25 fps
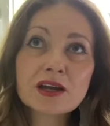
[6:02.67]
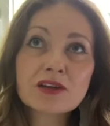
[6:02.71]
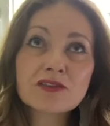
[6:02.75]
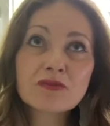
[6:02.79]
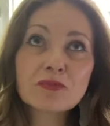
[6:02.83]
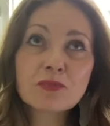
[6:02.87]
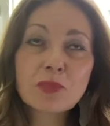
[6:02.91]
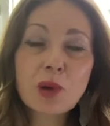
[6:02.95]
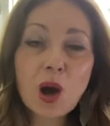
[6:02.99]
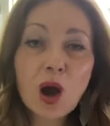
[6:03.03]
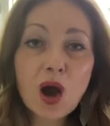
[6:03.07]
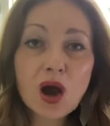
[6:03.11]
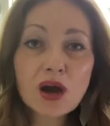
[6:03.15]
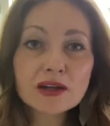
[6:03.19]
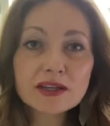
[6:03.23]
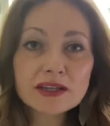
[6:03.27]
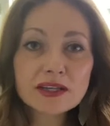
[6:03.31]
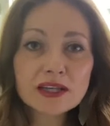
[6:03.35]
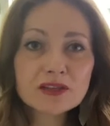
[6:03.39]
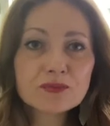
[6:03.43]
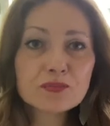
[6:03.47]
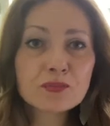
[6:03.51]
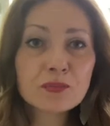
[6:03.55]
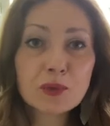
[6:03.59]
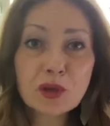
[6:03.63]
of part,
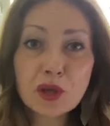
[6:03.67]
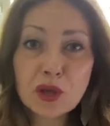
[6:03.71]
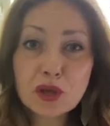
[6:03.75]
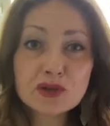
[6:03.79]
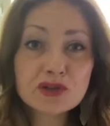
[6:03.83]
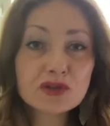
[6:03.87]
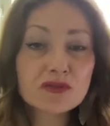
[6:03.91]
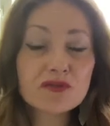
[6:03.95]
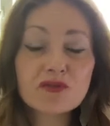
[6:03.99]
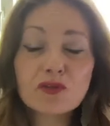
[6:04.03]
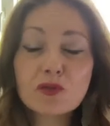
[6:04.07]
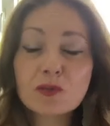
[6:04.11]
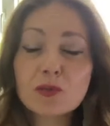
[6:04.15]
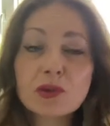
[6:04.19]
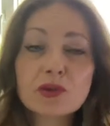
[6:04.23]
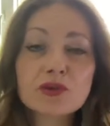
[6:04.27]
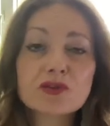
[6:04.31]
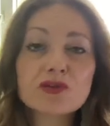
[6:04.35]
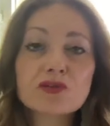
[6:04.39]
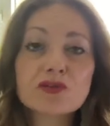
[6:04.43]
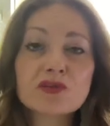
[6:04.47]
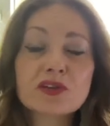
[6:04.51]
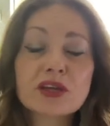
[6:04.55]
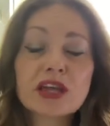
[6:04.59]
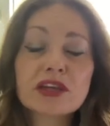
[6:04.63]
it's beautiful,
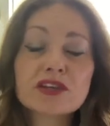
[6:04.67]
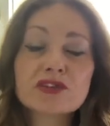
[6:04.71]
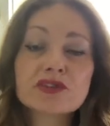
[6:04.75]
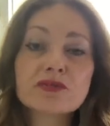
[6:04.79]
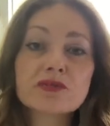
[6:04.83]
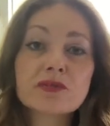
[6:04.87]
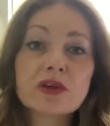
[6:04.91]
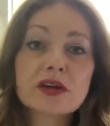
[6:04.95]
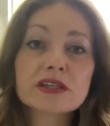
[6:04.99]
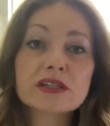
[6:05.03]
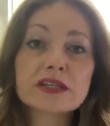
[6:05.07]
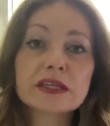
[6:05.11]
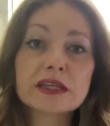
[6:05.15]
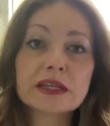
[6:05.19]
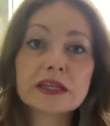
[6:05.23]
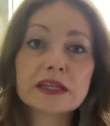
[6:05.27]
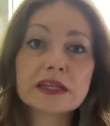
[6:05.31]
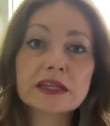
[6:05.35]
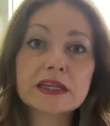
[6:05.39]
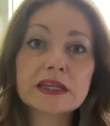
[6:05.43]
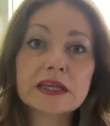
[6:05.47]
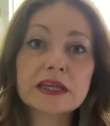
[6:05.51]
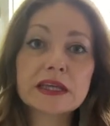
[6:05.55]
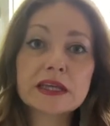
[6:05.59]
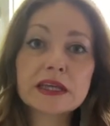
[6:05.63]
beautiful nature writing in
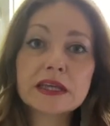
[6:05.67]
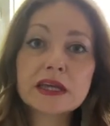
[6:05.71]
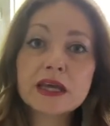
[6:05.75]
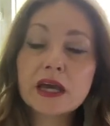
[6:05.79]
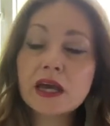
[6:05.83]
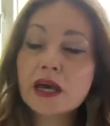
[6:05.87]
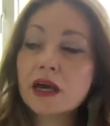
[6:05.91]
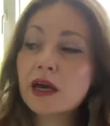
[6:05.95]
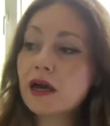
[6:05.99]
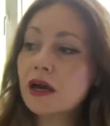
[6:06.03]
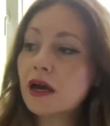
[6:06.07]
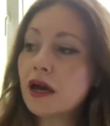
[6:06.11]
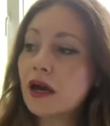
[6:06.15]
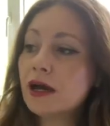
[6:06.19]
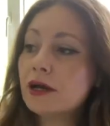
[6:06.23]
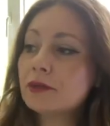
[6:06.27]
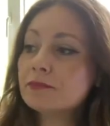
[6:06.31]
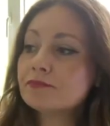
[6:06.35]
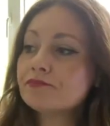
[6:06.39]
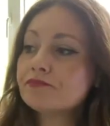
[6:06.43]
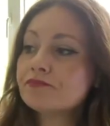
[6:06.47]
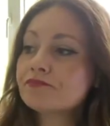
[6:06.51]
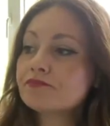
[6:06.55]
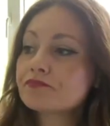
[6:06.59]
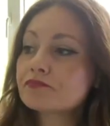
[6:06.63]
here.
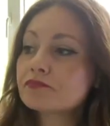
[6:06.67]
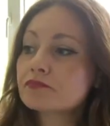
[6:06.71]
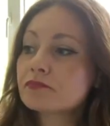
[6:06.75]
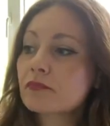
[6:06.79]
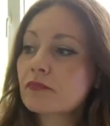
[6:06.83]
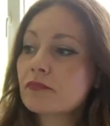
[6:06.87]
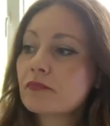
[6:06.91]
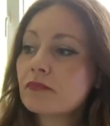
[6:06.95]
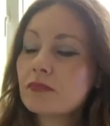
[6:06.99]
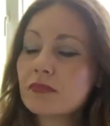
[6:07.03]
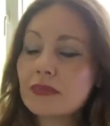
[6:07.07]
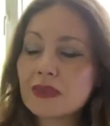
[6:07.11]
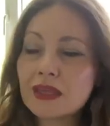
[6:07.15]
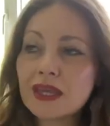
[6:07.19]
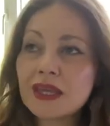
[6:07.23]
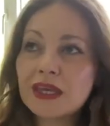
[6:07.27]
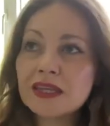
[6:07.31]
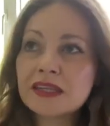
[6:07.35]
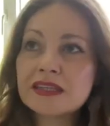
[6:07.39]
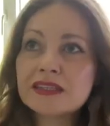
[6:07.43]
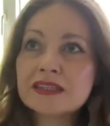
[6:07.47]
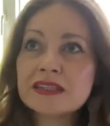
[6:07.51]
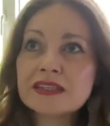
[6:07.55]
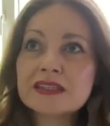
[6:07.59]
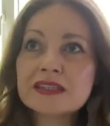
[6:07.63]
And
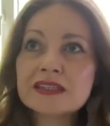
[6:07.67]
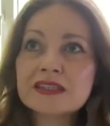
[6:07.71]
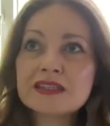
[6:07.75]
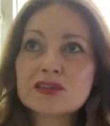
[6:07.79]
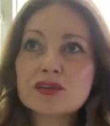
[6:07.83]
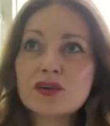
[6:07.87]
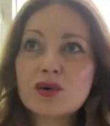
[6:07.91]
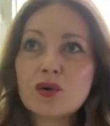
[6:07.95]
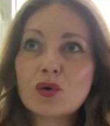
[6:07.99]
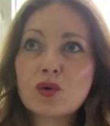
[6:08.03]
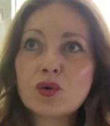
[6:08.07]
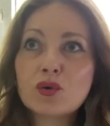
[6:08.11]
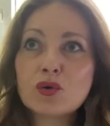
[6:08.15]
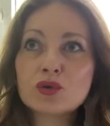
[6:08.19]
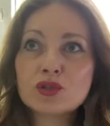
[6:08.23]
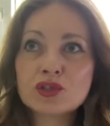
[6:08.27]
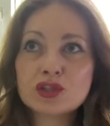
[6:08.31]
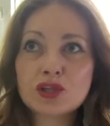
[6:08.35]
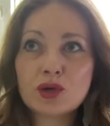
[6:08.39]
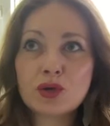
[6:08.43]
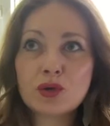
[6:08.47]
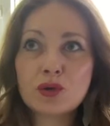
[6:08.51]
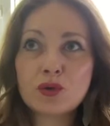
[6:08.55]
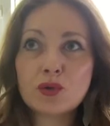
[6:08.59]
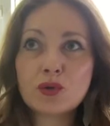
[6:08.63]
it is
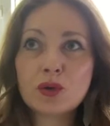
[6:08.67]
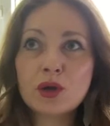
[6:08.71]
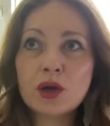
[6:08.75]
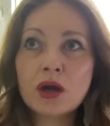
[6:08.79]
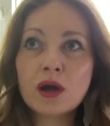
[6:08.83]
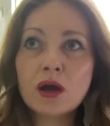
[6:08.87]
also